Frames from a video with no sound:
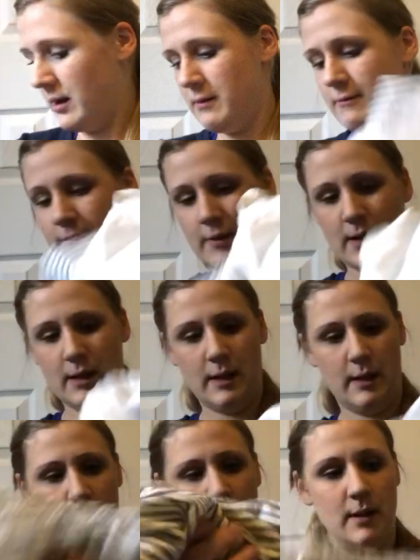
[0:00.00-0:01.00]
All
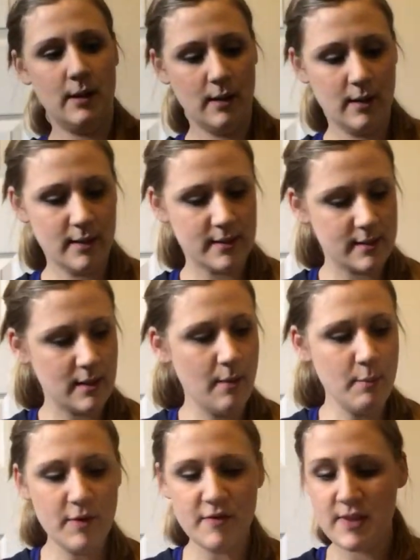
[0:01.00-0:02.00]
right,
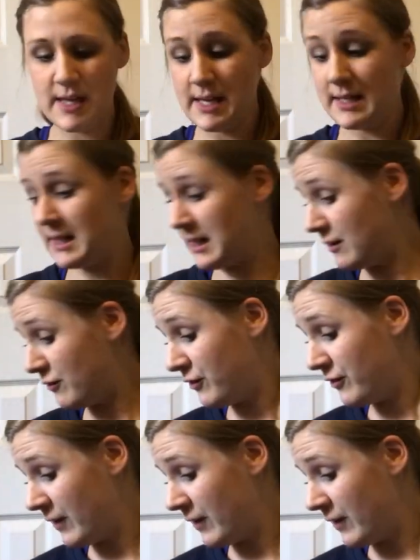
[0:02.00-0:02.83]
some of these, I